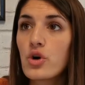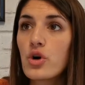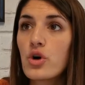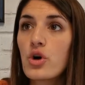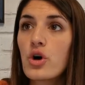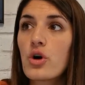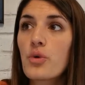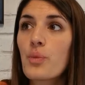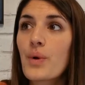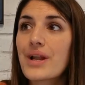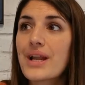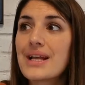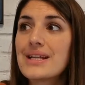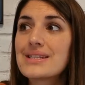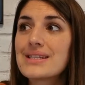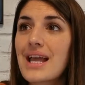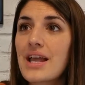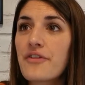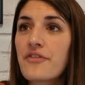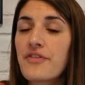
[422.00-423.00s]
or when I
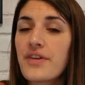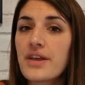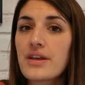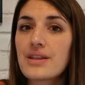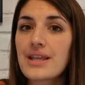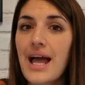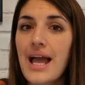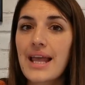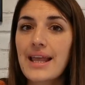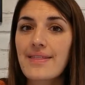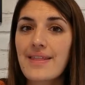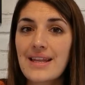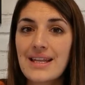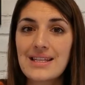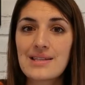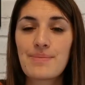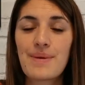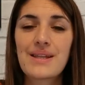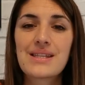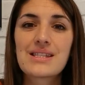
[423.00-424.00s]
say feel like they
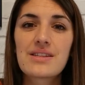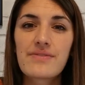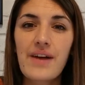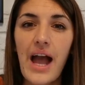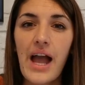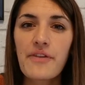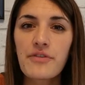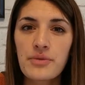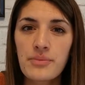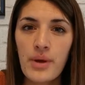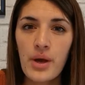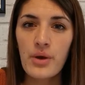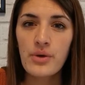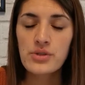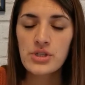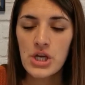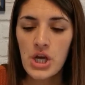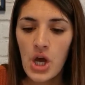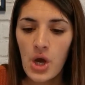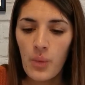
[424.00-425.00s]
need to be in survival
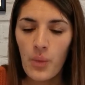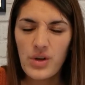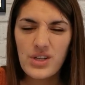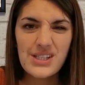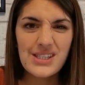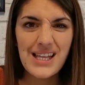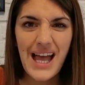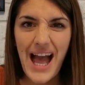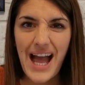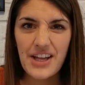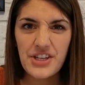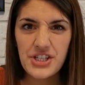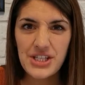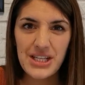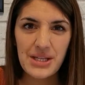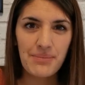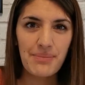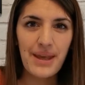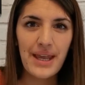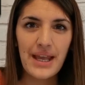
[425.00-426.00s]
mode, what does that
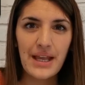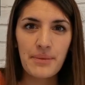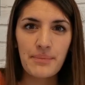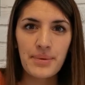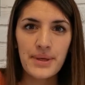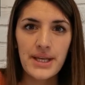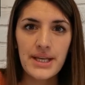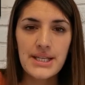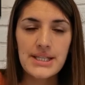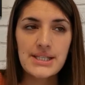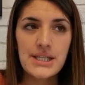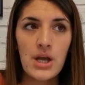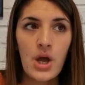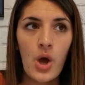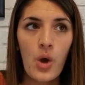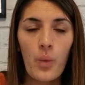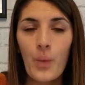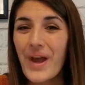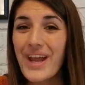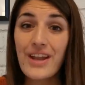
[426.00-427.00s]
actually mean? Because
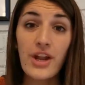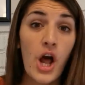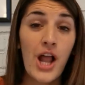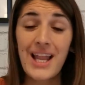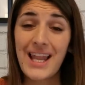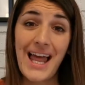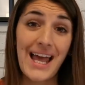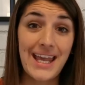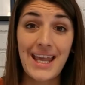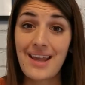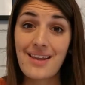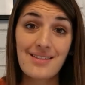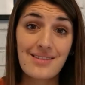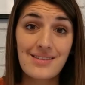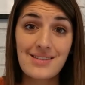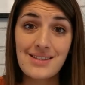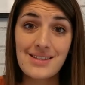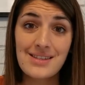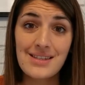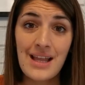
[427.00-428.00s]
we're not
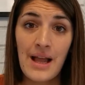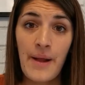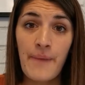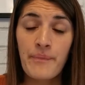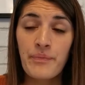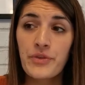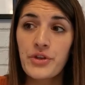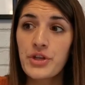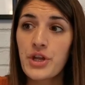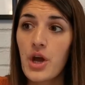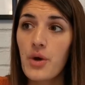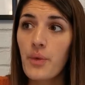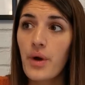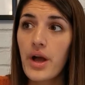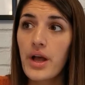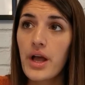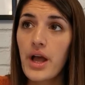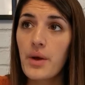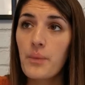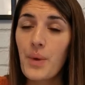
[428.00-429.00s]
lions, you know,
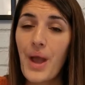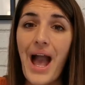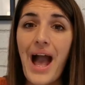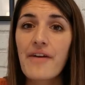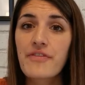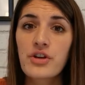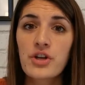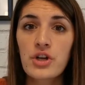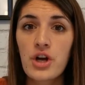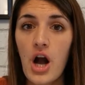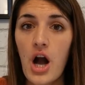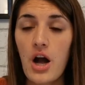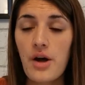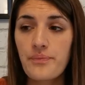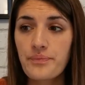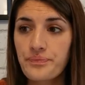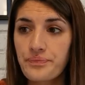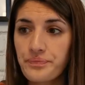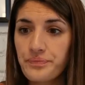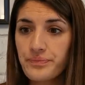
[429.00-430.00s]
we haven't
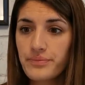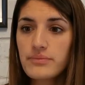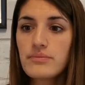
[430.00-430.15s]
got